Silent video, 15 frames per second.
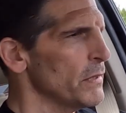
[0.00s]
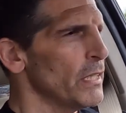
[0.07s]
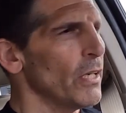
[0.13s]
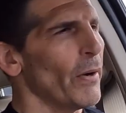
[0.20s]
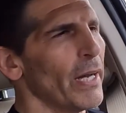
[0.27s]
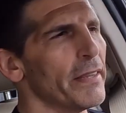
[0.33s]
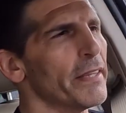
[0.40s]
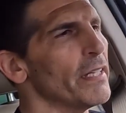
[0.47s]
you
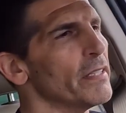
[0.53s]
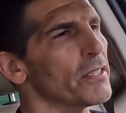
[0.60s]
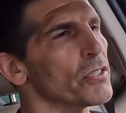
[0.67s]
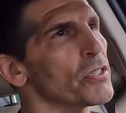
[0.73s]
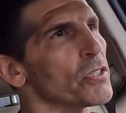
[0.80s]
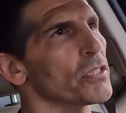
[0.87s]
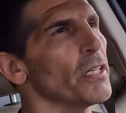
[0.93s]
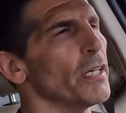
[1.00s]
know, I think
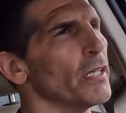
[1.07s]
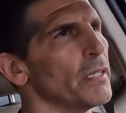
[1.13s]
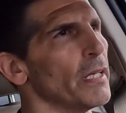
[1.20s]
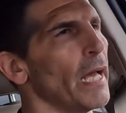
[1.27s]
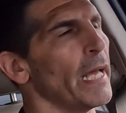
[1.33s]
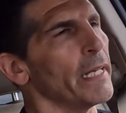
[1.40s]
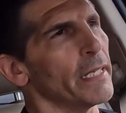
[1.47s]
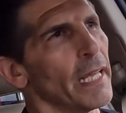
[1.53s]
this is good.
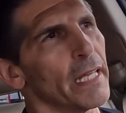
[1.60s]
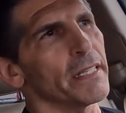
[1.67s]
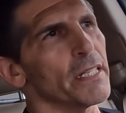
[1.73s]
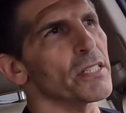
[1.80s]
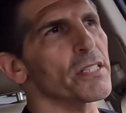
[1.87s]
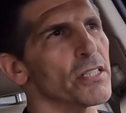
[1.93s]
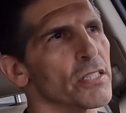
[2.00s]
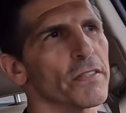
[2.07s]
And again,
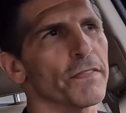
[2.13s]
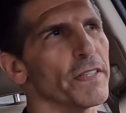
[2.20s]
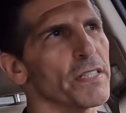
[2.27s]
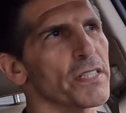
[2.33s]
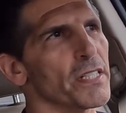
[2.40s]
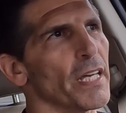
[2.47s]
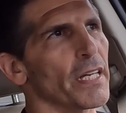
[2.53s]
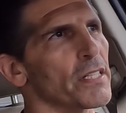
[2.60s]
this is a
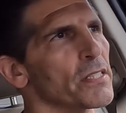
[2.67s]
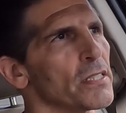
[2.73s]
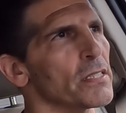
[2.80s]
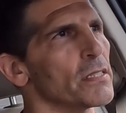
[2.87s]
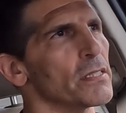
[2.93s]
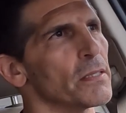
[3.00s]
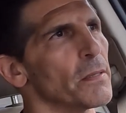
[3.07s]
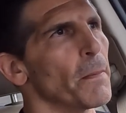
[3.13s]
V6.
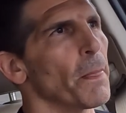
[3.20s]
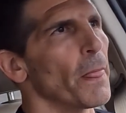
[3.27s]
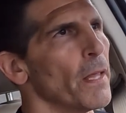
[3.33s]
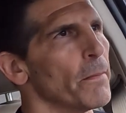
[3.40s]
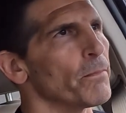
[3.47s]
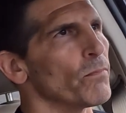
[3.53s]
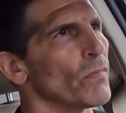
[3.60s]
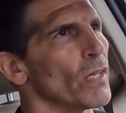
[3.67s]

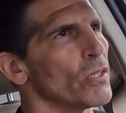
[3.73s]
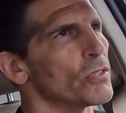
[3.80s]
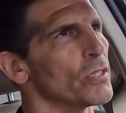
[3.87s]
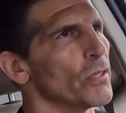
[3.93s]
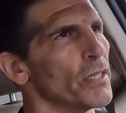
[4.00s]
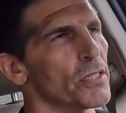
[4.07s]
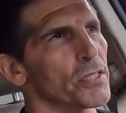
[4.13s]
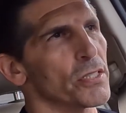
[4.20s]

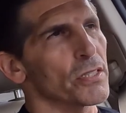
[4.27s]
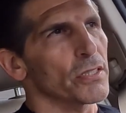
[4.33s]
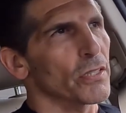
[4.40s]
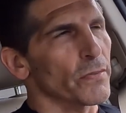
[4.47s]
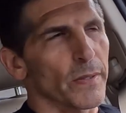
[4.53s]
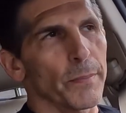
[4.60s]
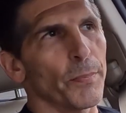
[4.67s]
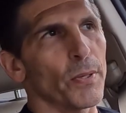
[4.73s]
So this is a
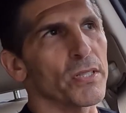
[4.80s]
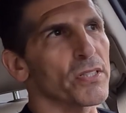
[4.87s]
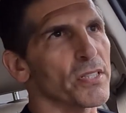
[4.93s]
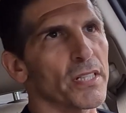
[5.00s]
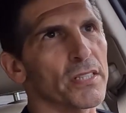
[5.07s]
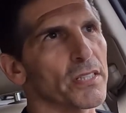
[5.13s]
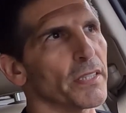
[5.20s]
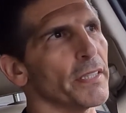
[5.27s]

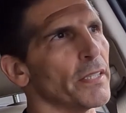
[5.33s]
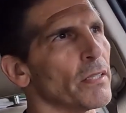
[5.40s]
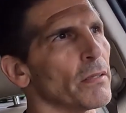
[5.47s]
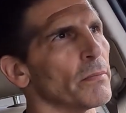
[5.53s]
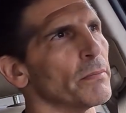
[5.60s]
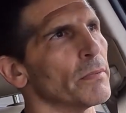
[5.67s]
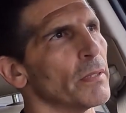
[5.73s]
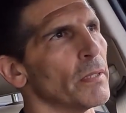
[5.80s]
3.6
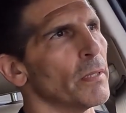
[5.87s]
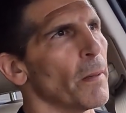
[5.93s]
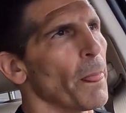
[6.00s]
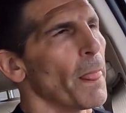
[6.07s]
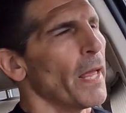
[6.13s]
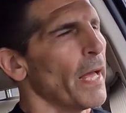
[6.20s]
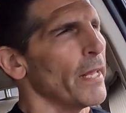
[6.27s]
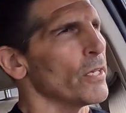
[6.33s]
liter,
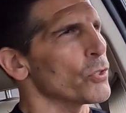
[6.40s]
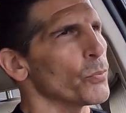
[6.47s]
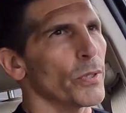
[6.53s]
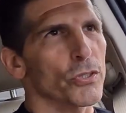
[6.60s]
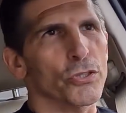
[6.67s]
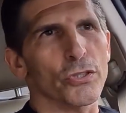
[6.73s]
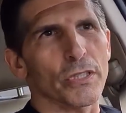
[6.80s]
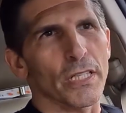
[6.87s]
and it's
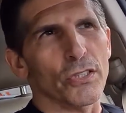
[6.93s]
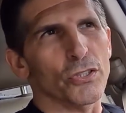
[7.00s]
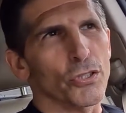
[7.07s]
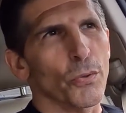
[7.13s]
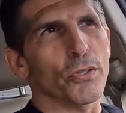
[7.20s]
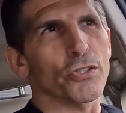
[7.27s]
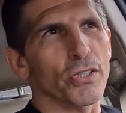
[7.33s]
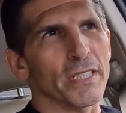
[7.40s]
what,
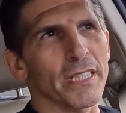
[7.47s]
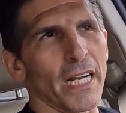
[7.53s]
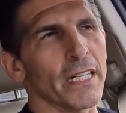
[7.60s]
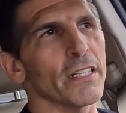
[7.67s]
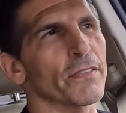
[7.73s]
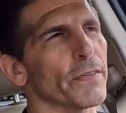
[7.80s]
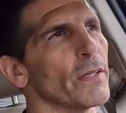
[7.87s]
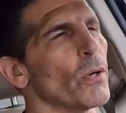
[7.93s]

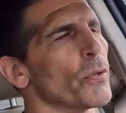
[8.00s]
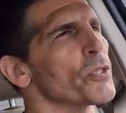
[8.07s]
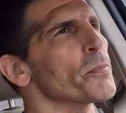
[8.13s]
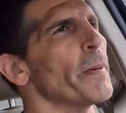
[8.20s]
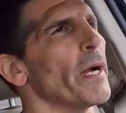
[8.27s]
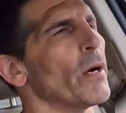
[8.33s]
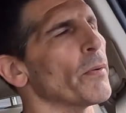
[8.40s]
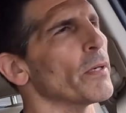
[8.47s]
293
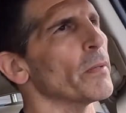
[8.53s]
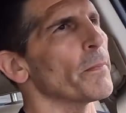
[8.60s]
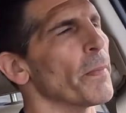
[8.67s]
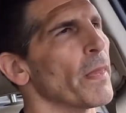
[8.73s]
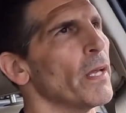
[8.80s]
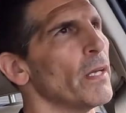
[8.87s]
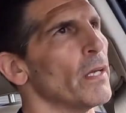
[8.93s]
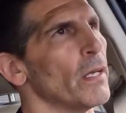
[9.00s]
horsepower.
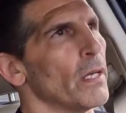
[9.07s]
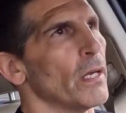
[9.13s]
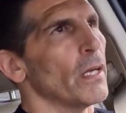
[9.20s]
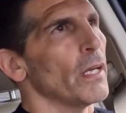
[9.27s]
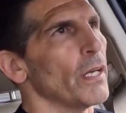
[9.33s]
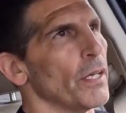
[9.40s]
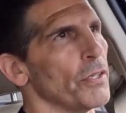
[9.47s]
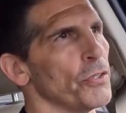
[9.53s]

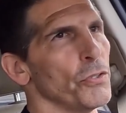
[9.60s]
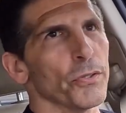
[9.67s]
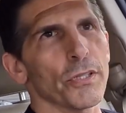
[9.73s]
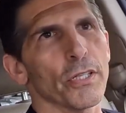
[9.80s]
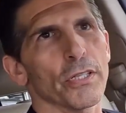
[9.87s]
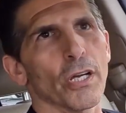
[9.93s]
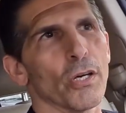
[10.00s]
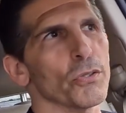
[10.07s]
You
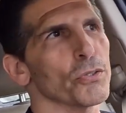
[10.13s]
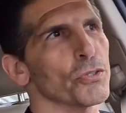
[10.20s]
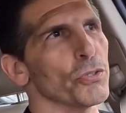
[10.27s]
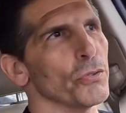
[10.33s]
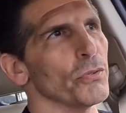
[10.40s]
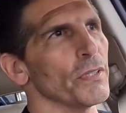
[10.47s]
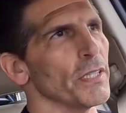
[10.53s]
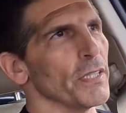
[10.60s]
could go to
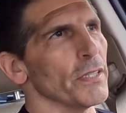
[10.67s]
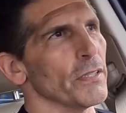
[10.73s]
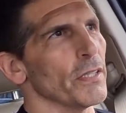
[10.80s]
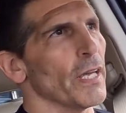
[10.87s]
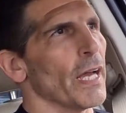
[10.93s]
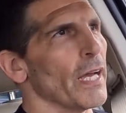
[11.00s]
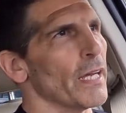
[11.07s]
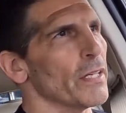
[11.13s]

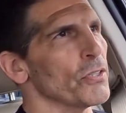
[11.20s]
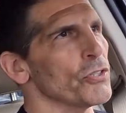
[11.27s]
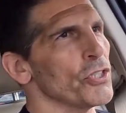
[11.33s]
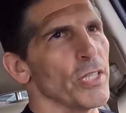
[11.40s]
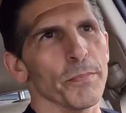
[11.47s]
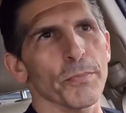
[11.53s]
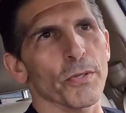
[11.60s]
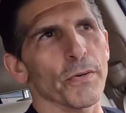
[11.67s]
the
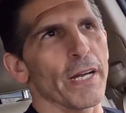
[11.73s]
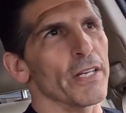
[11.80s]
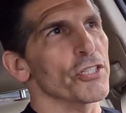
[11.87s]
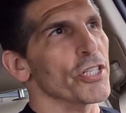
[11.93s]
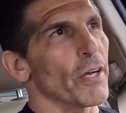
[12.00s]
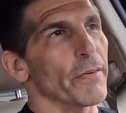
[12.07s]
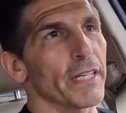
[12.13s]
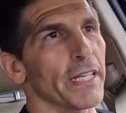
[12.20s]
Jeep
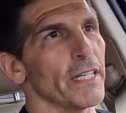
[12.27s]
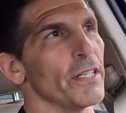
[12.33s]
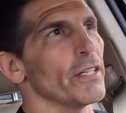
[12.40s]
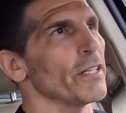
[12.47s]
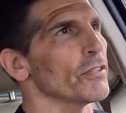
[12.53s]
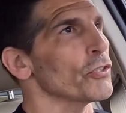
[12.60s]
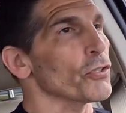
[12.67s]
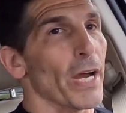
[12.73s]
Grand Cherokee
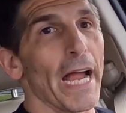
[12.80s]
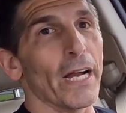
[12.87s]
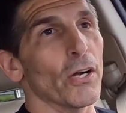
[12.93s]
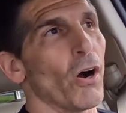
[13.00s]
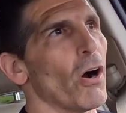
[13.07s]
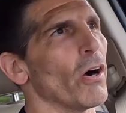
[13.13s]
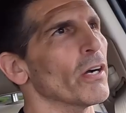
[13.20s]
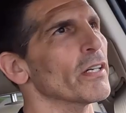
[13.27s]

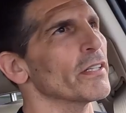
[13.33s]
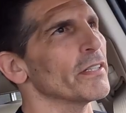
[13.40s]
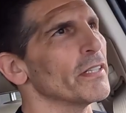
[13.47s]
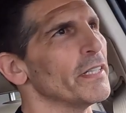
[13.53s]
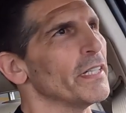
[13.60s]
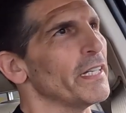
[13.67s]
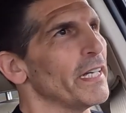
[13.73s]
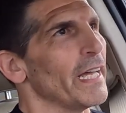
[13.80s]
Trackhawk
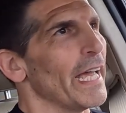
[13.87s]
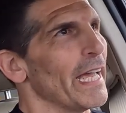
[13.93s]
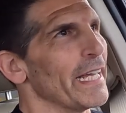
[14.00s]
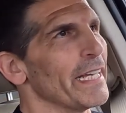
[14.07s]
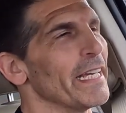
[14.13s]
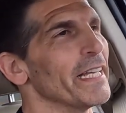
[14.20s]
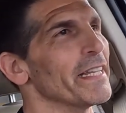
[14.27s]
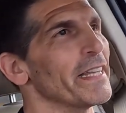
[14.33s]

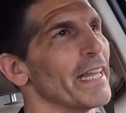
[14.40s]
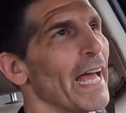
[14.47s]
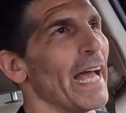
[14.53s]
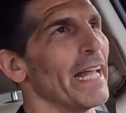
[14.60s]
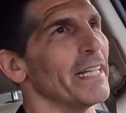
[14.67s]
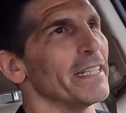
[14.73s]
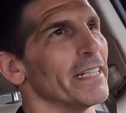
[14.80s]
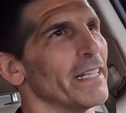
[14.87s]
and get
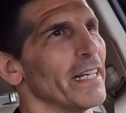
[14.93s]
that